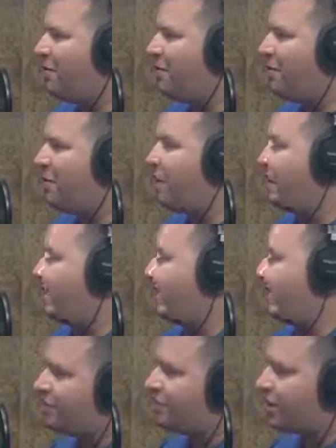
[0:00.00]
and
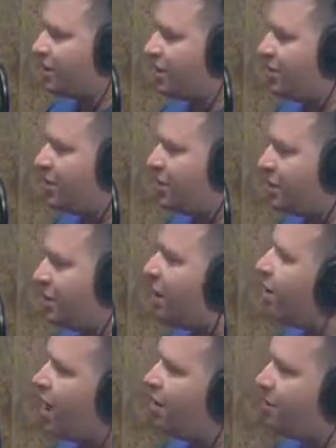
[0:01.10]
I'm not sure
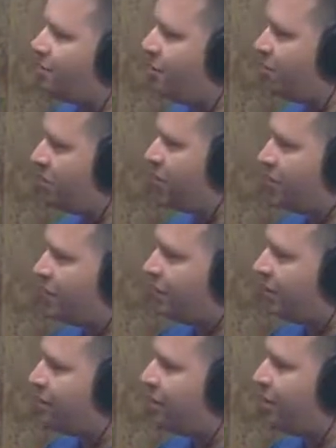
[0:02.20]
how people were going to take
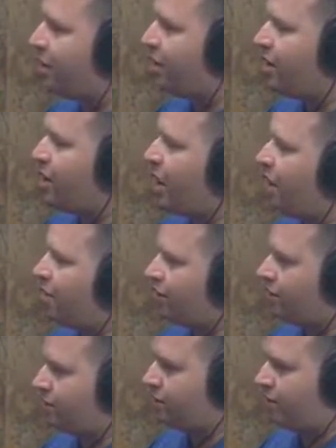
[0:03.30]
this, but I
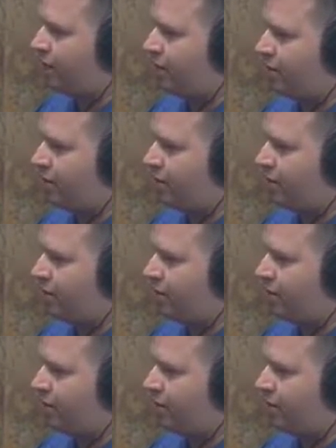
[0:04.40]
had